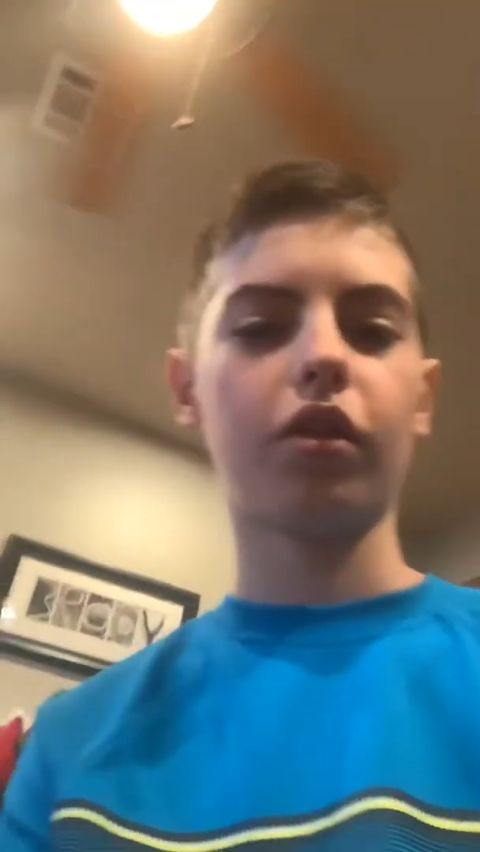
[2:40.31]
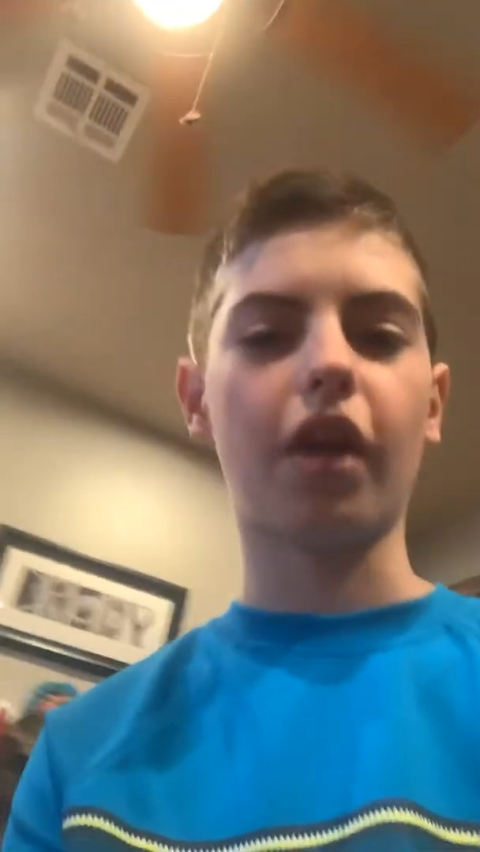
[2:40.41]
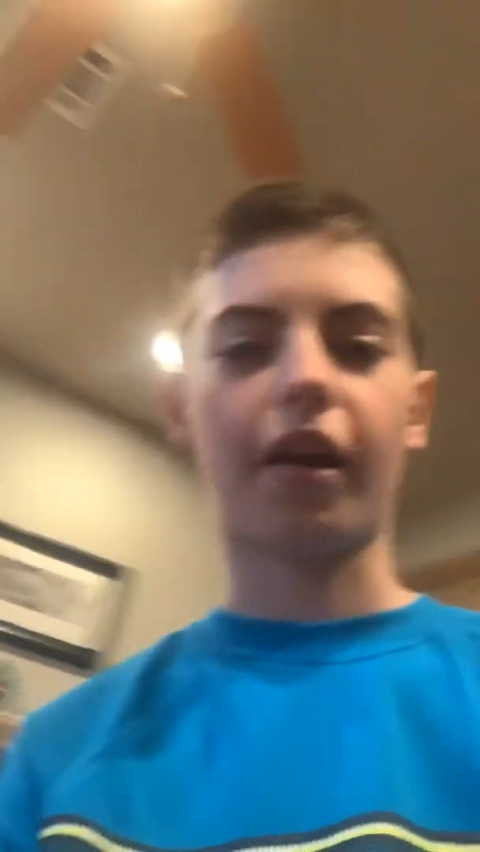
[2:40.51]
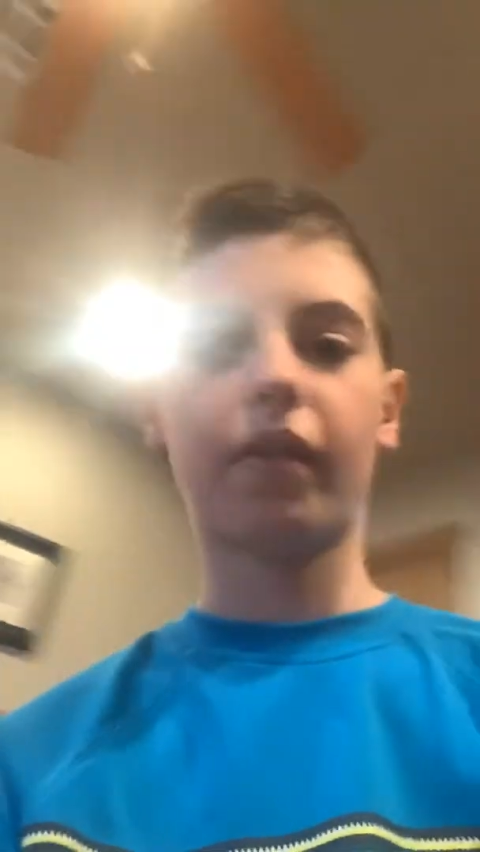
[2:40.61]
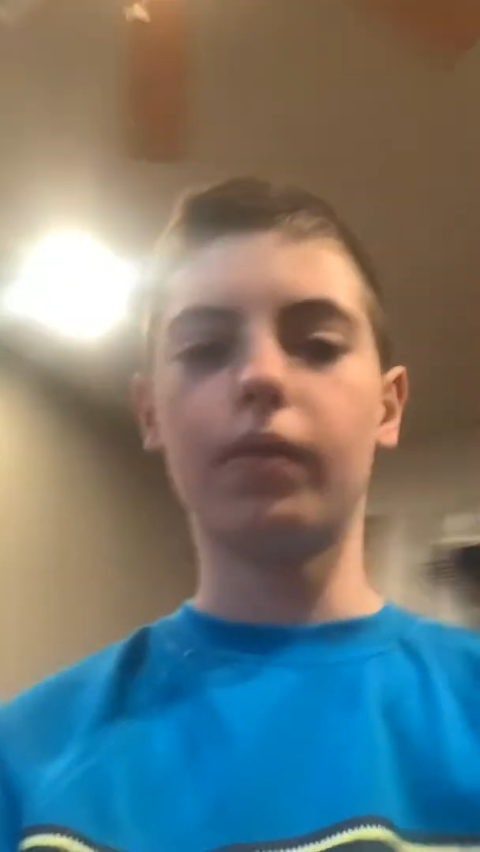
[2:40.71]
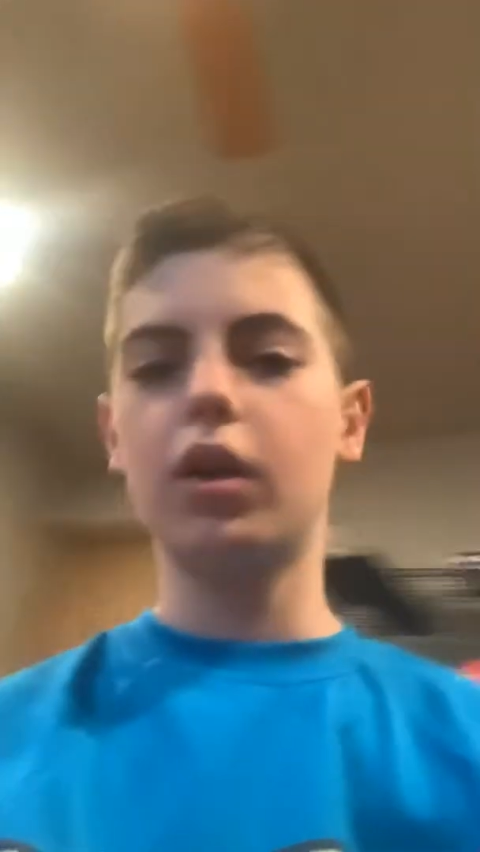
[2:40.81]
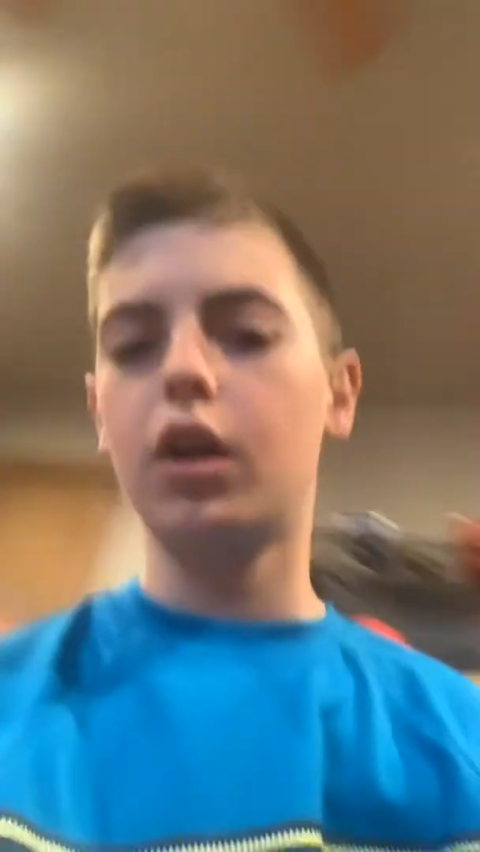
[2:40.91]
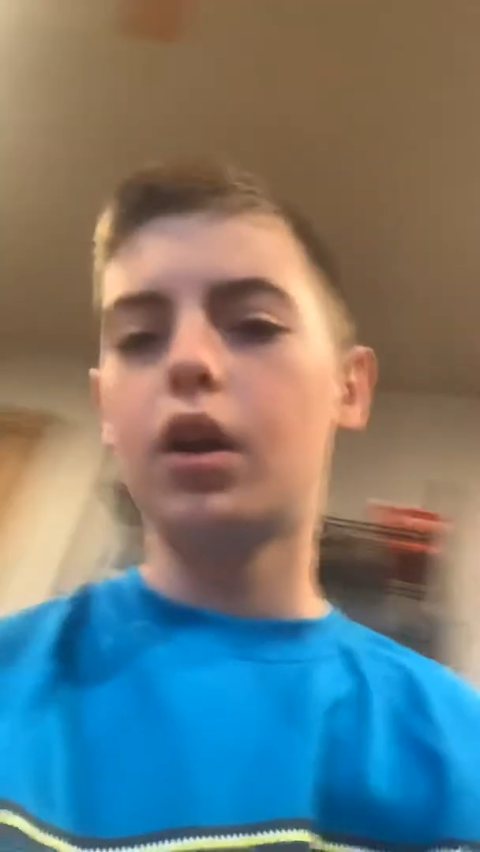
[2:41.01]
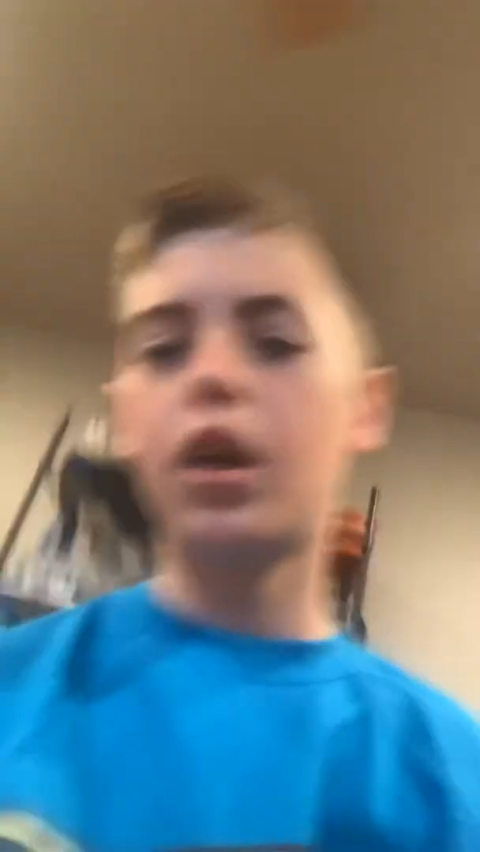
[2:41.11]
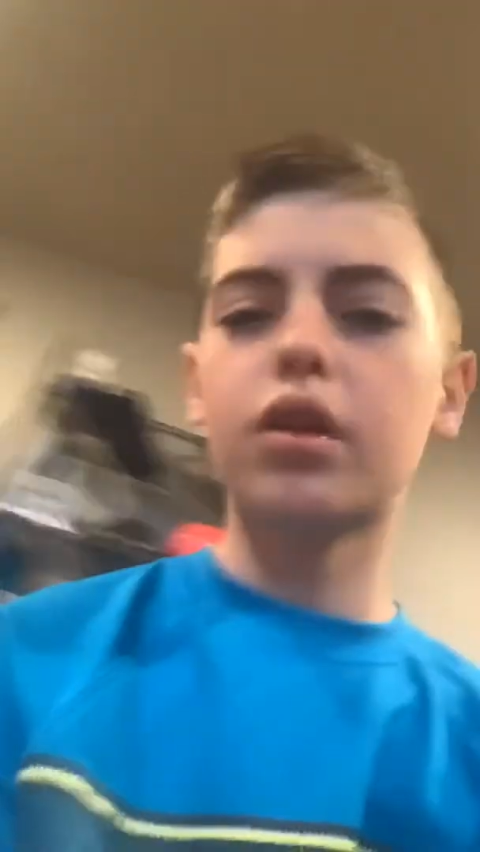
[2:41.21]
there
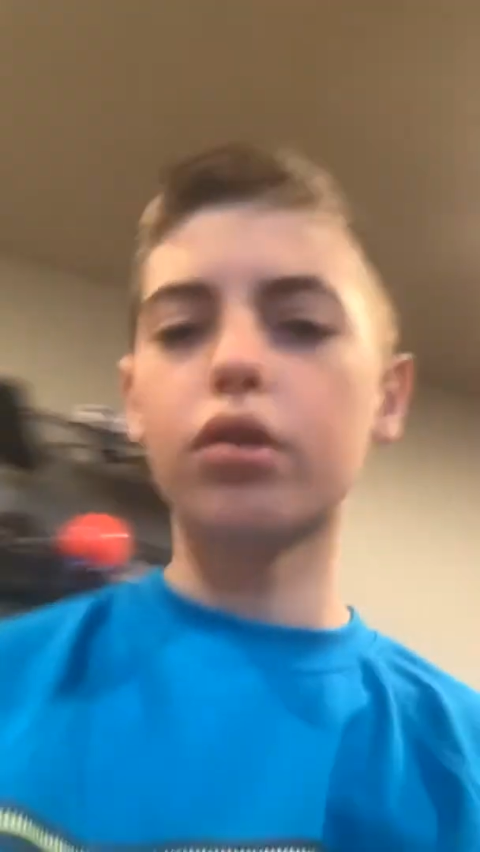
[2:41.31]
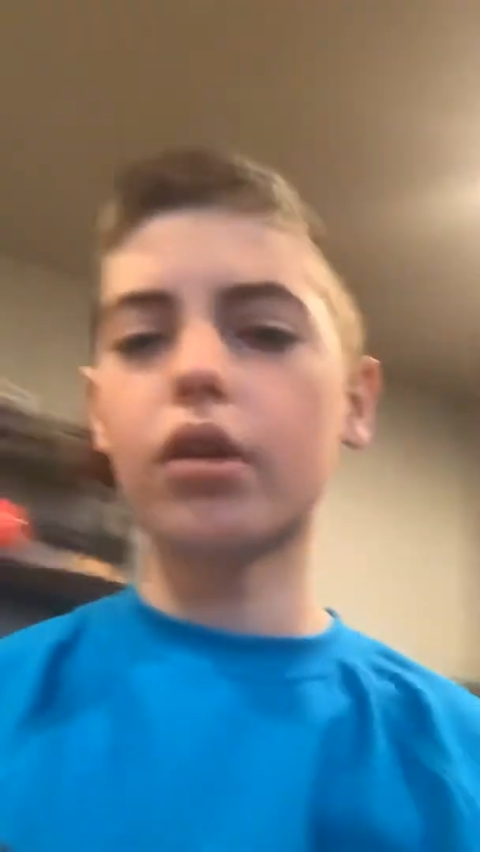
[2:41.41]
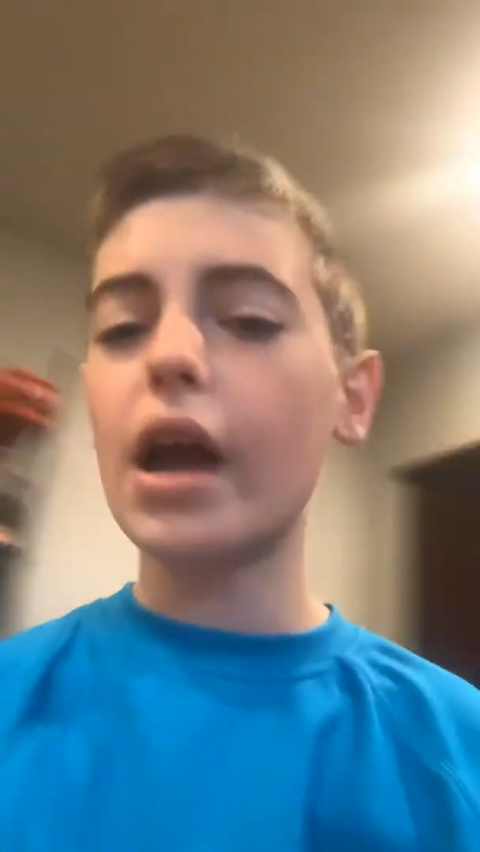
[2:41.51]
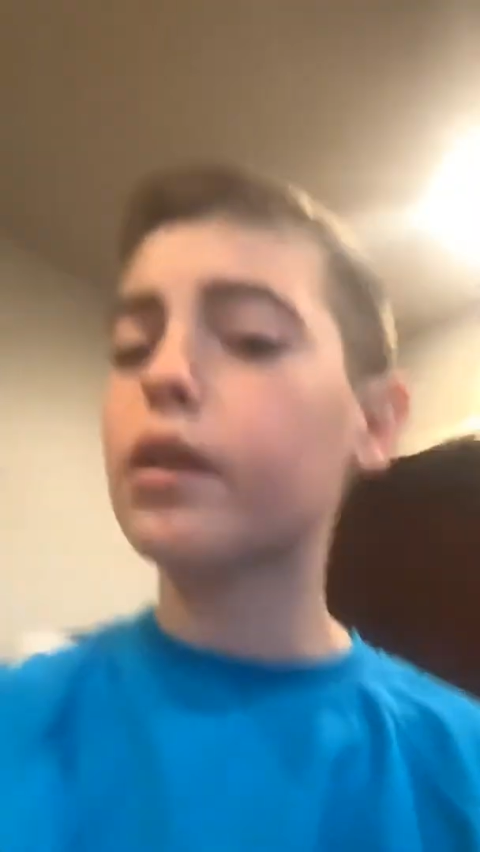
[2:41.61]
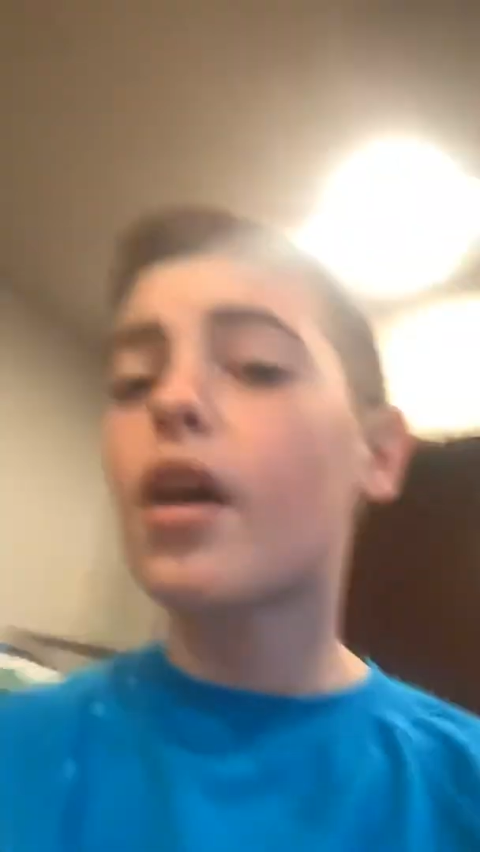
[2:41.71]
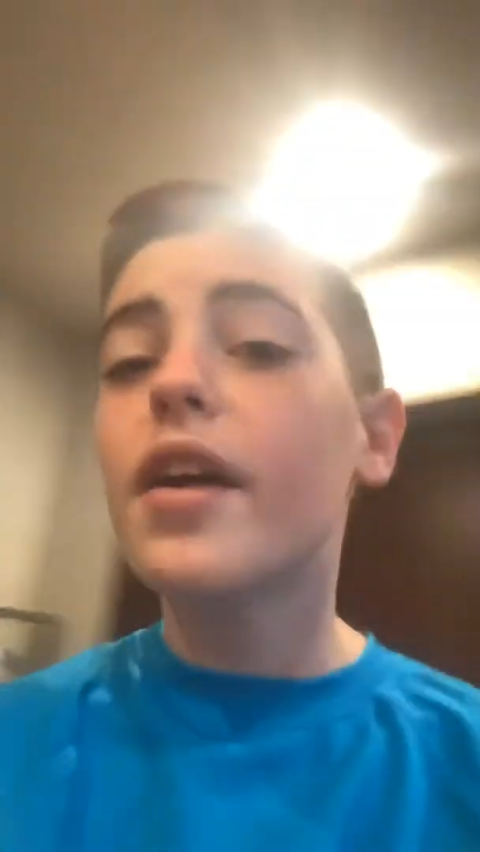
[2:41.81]
so guys